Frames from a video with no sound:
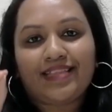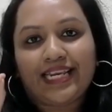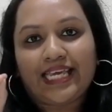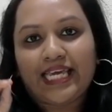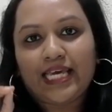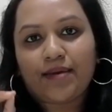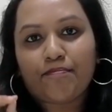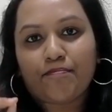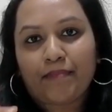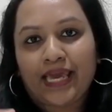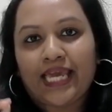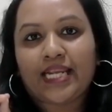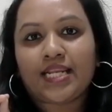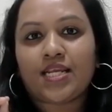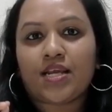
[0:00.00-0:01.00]
three
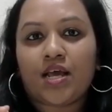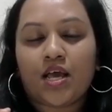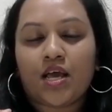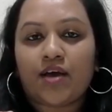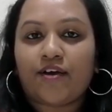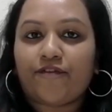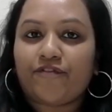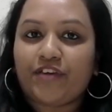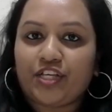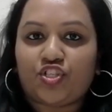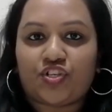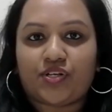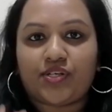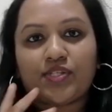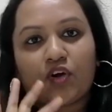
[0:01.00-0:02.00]
main
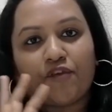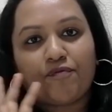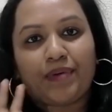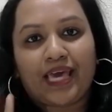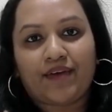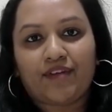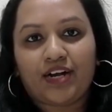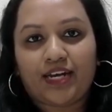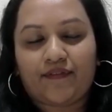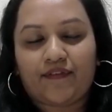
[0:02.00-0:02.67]
features of behavioral